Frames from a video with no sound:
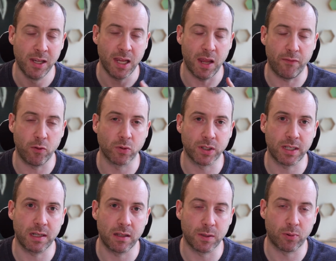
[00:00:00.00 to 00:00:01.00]
if you want to
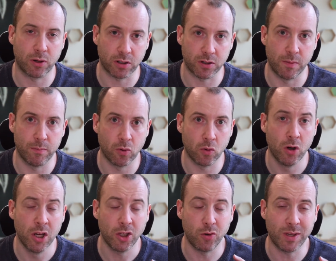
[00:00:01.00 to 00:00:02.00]
see this product and more.
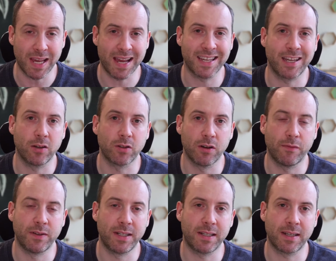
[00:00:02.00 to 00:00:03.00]
You can get yourself
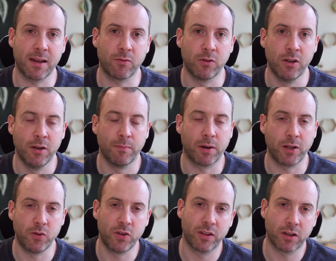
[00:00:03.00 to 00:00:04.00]
a discount by
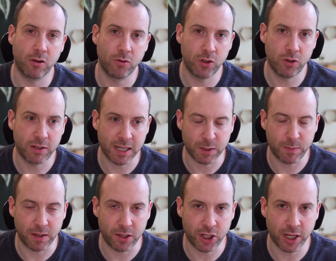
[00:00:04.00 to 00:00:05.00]
using the code TootXB
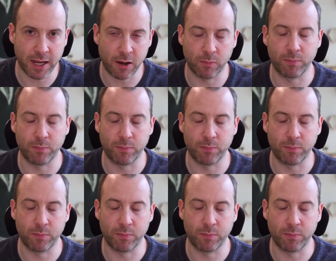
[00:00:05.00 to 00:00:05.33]
at the checkout.